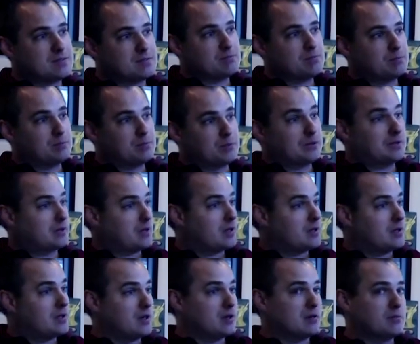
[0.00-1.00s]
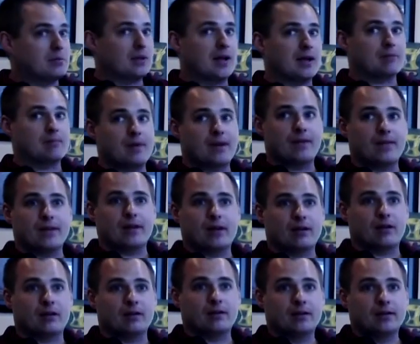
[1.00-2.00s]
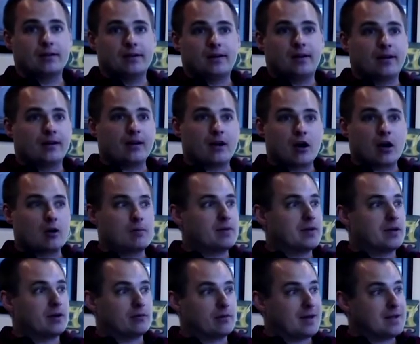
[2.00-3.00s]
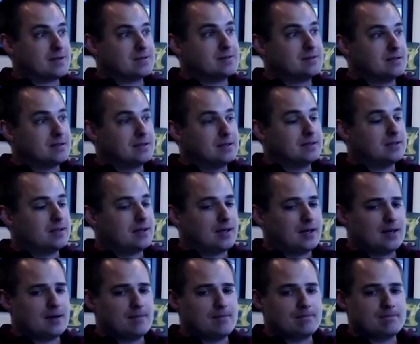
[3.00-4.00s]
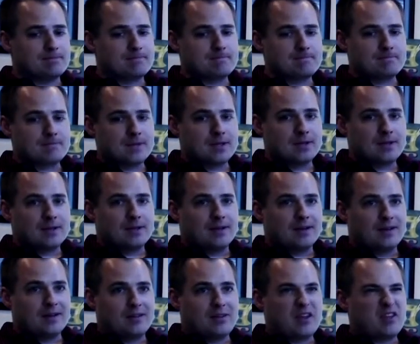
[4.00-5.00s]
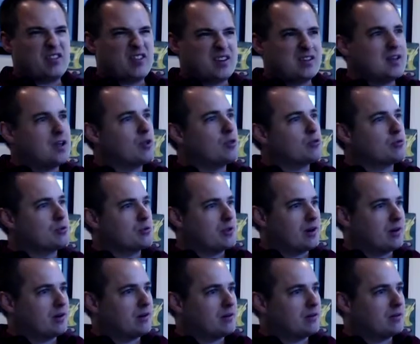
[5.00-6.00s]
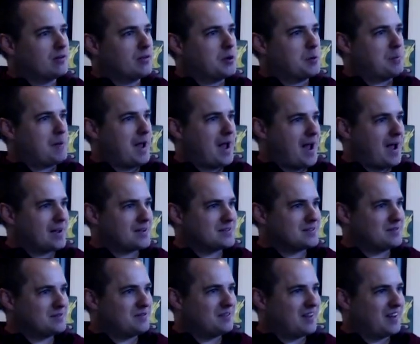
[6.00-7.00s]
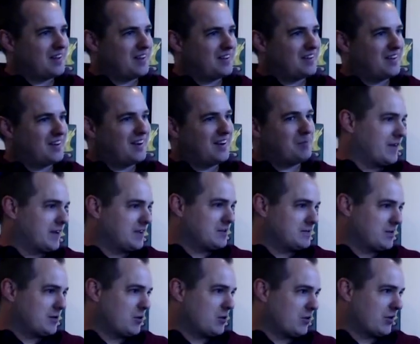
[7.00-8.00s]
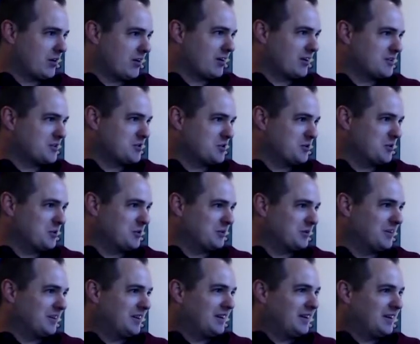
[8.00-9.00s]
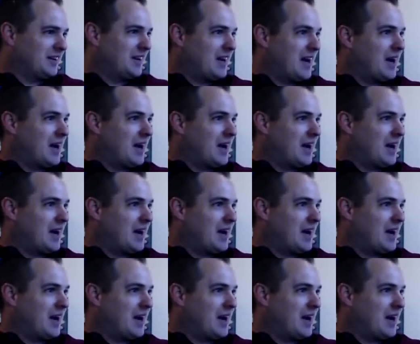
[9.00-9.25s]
young black men that are unarmed and arrested, they dig through their past and victim in order to have the